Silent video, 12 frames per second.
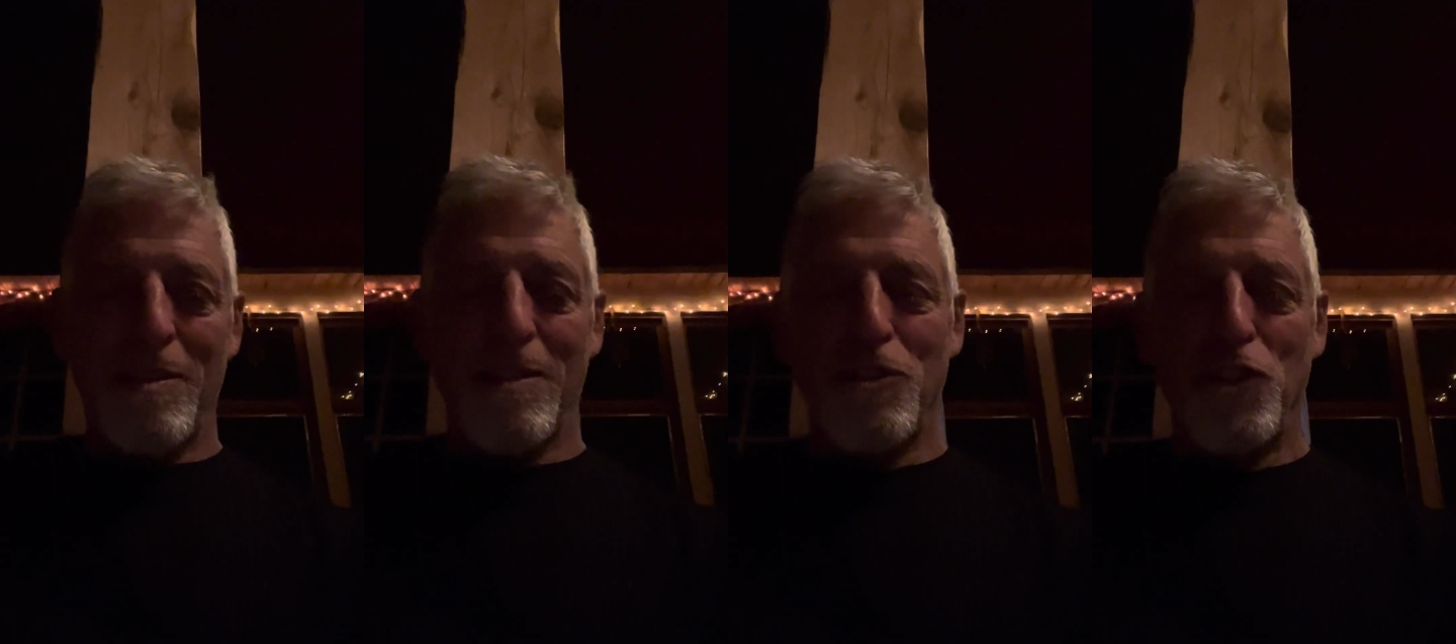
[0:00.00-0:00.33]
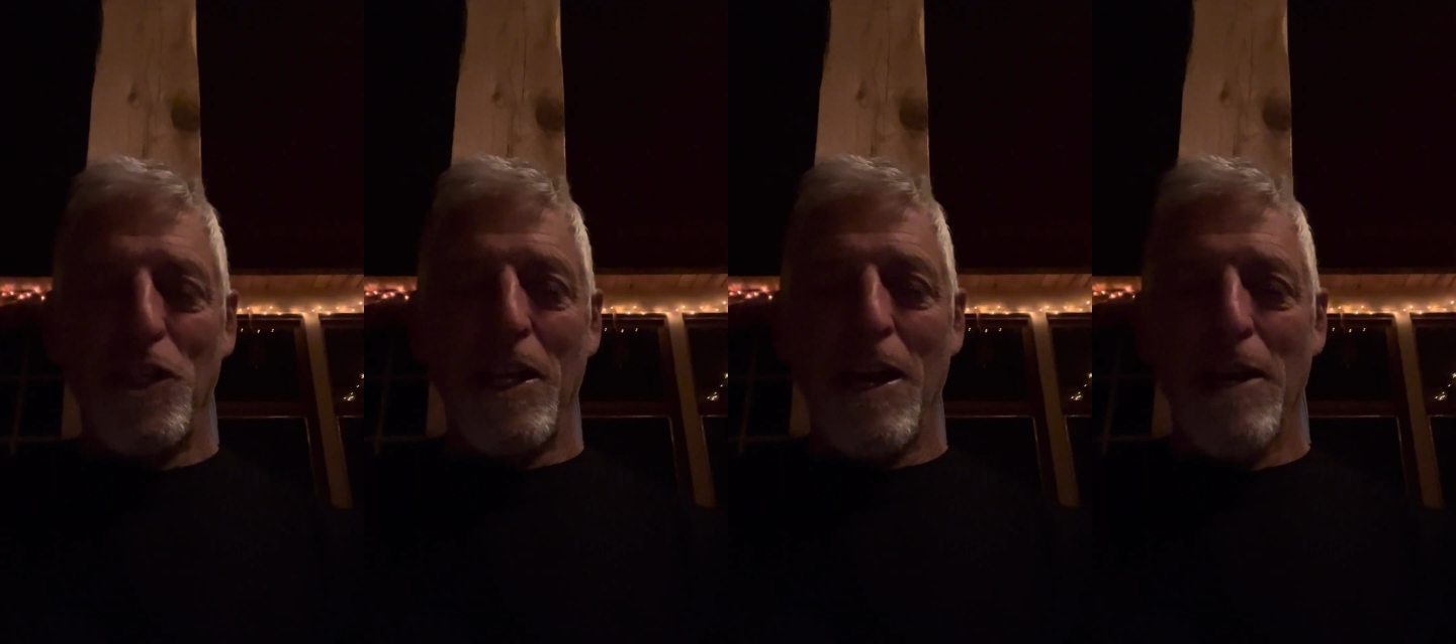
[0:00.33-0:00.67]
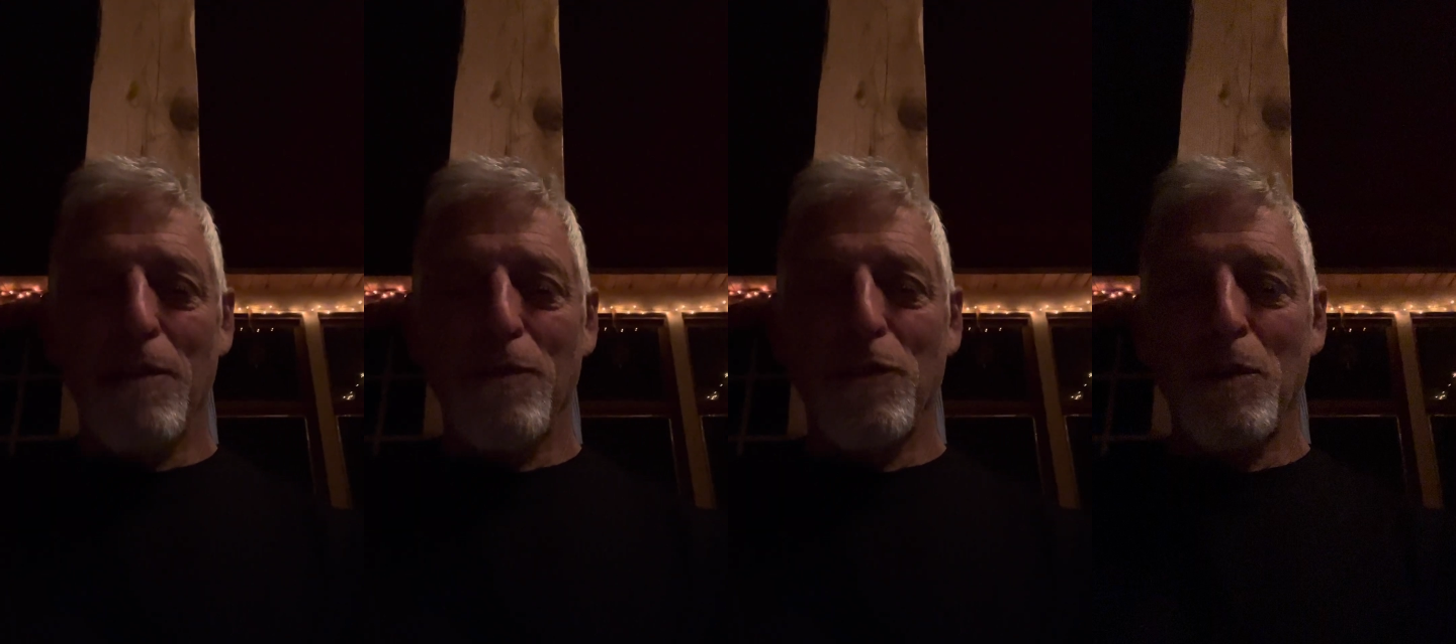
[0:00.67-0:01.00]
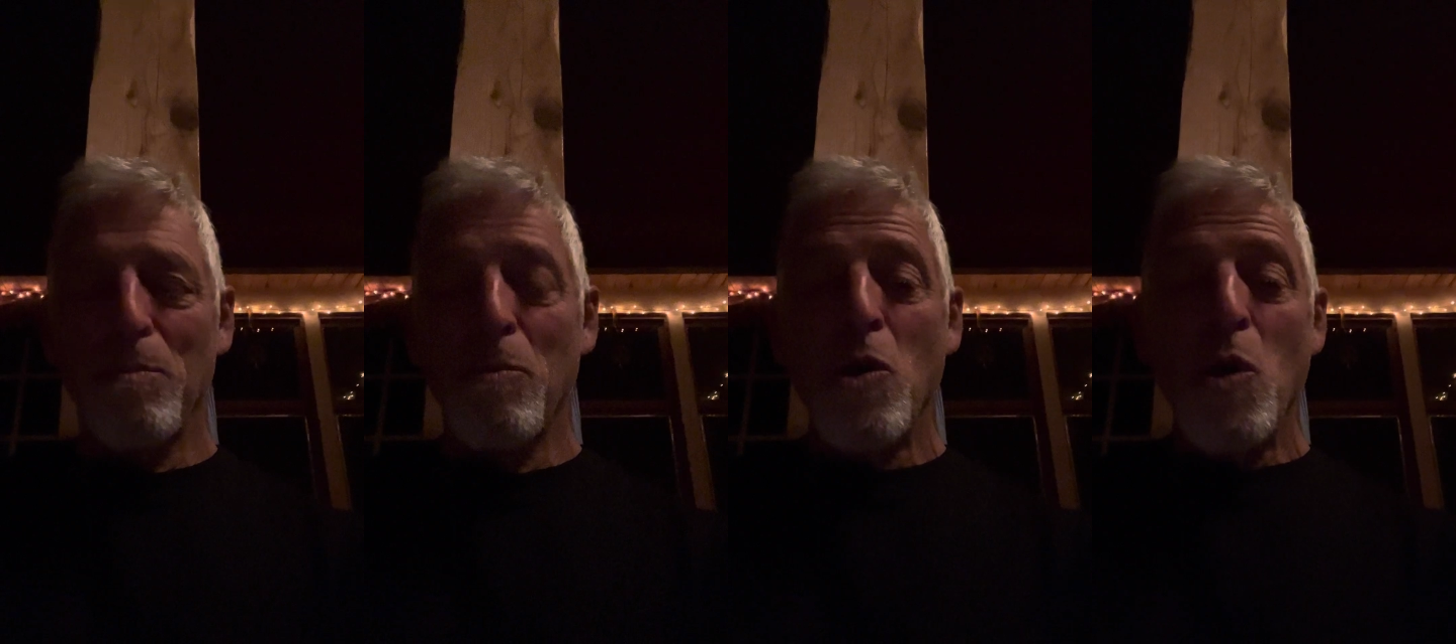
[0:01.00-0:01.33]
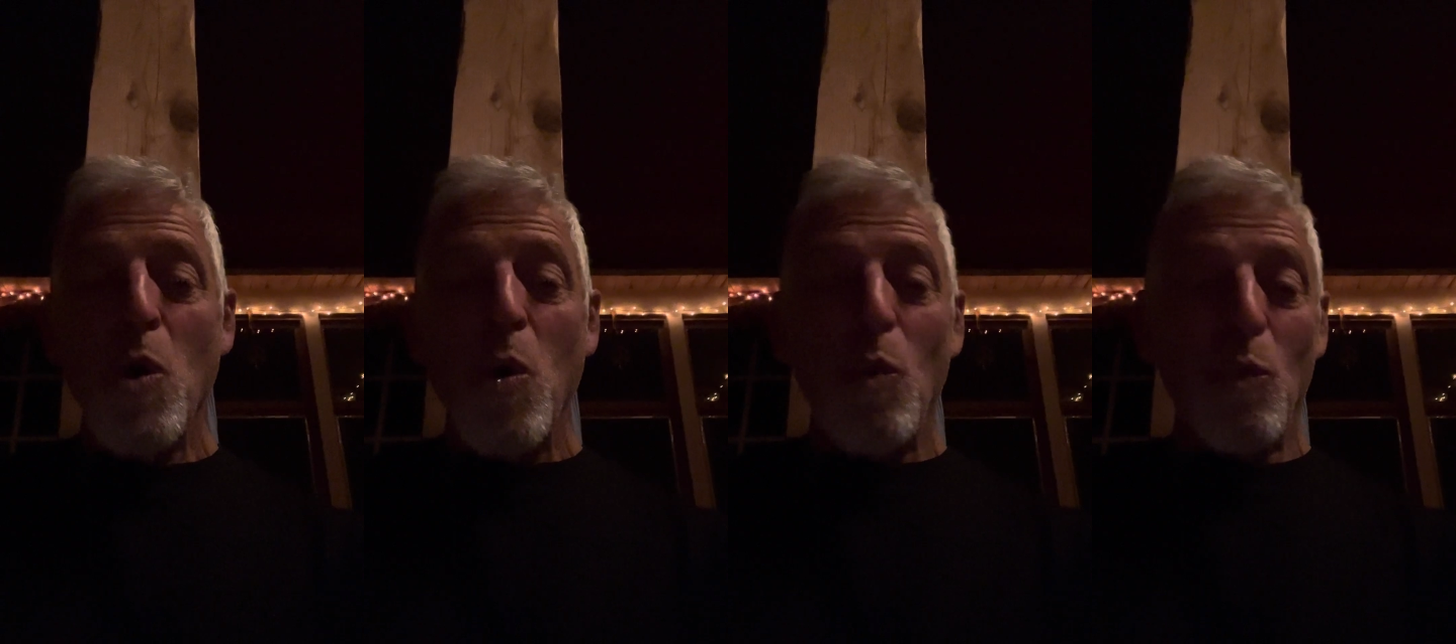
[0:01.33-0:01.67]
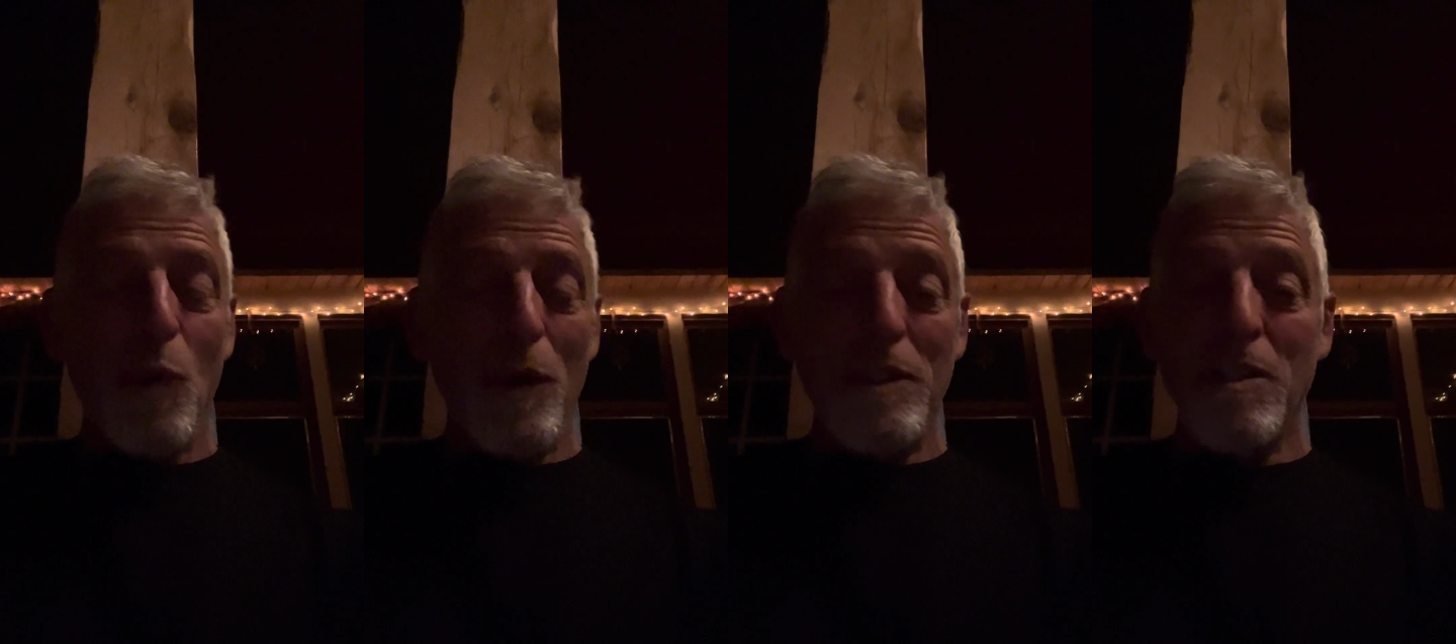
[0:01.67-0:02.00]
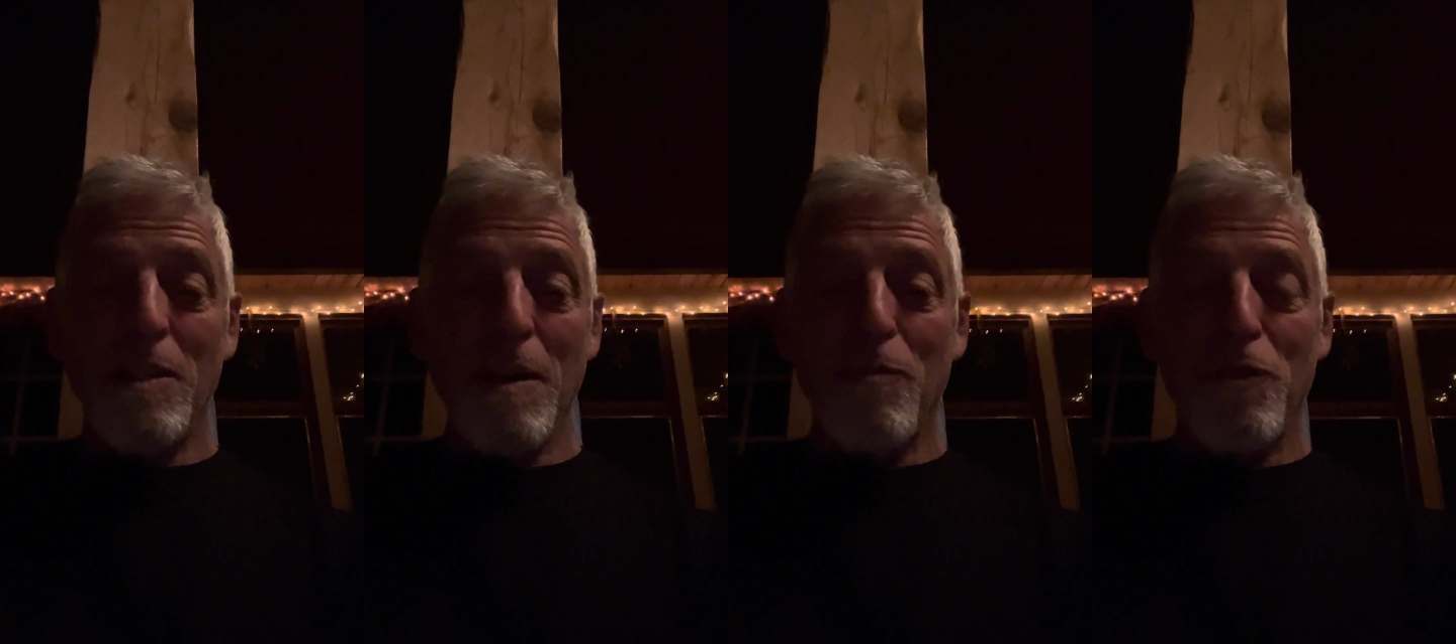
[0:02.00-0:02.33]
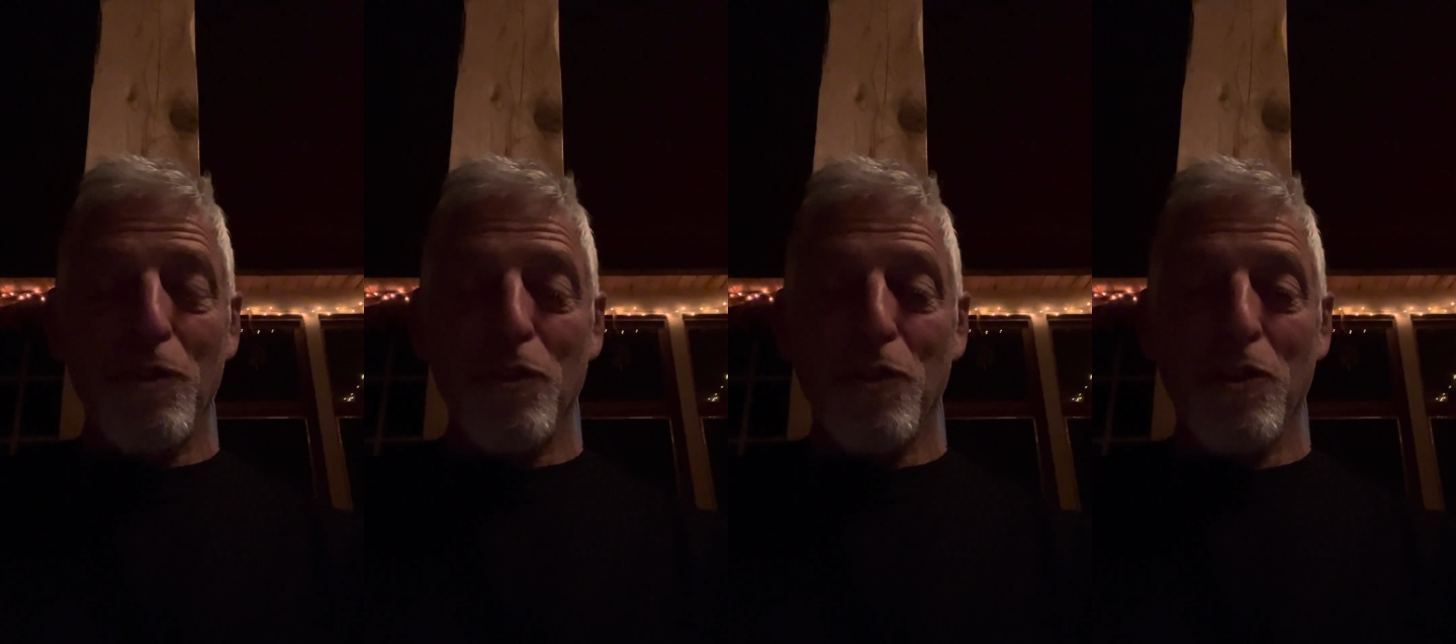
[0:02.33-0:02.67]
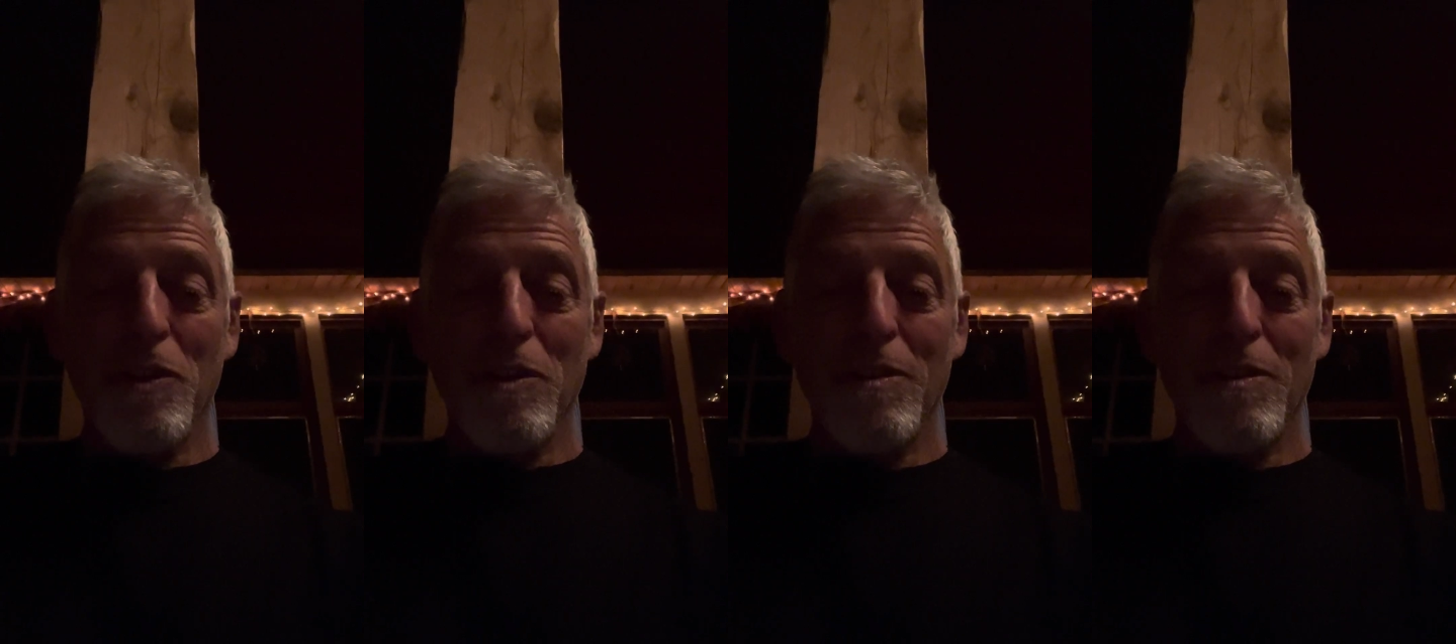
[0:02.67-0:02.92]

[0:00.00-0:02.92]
that she had of him one step further,